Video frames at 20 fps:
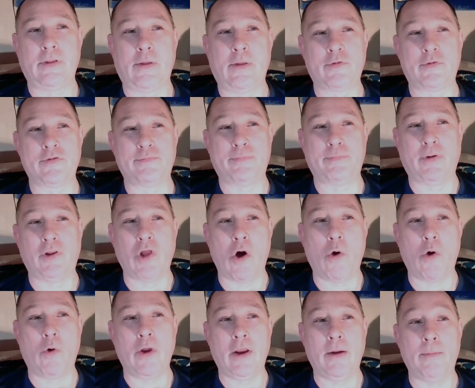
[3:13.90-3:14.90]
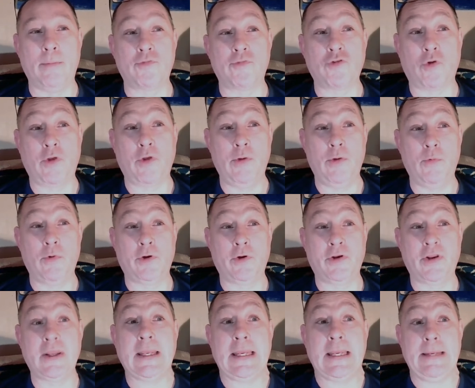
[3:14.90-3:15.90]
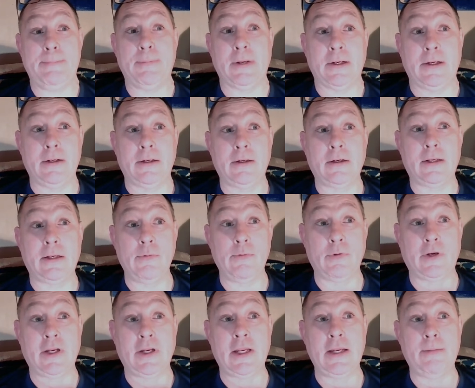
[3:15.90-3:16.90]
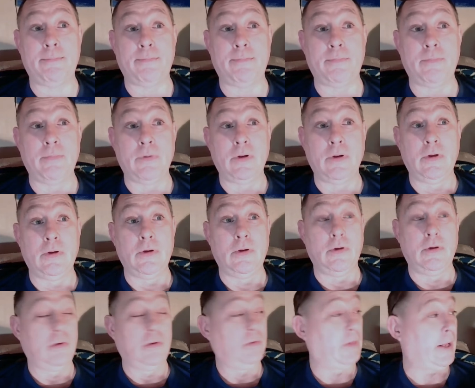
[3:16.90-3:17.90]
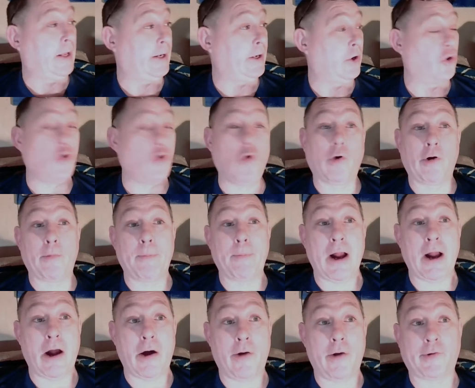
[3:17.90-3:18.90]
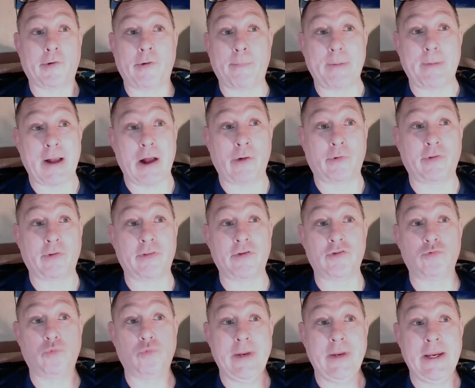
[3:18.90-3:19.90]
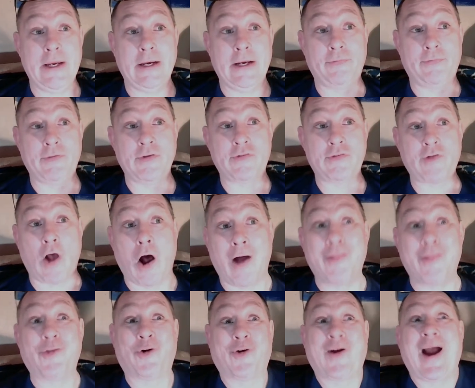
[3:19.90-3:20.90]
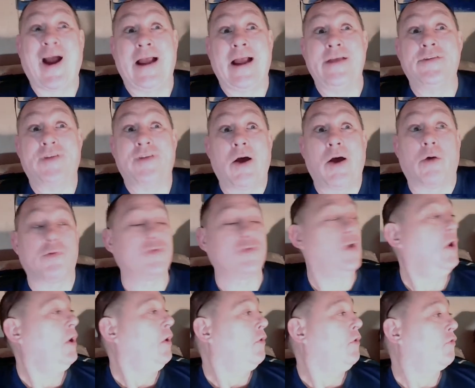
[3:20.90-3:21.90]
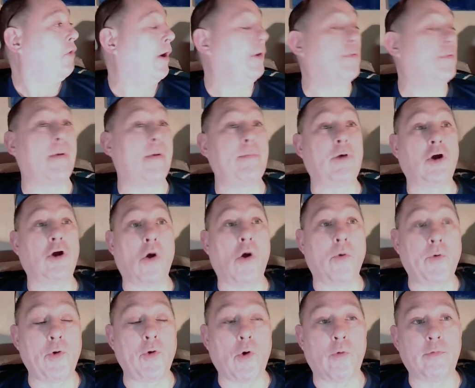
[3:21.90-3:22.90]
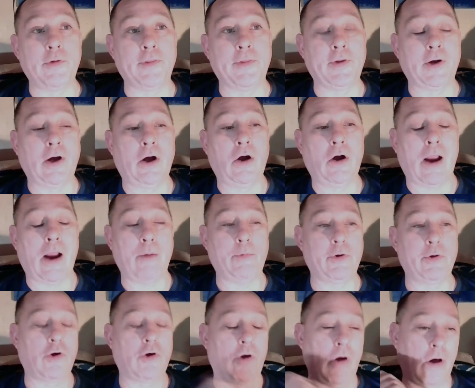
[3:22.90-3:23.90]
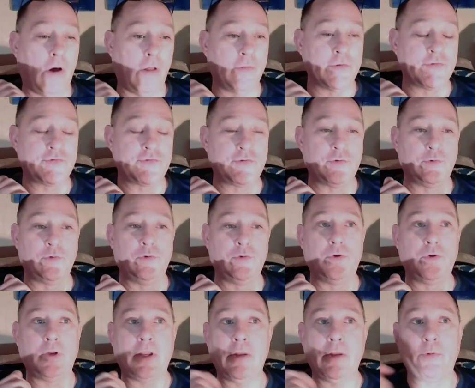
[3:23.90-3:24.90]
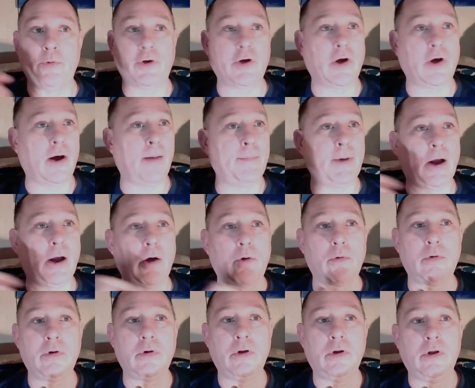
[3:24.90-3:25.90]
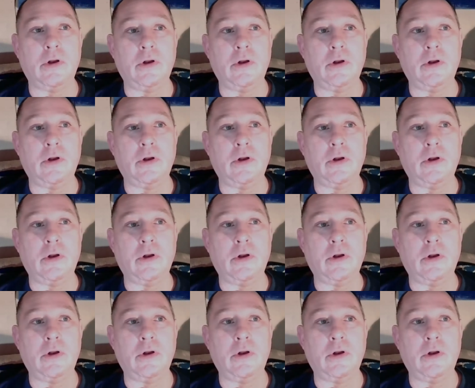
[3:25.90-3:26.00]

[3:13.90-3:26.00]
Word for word: that was below him. So he would keep it, he would keep like a quarter pound or a pound of this weed at this other guy's house I remember going over there, I would call this dude, he would come out,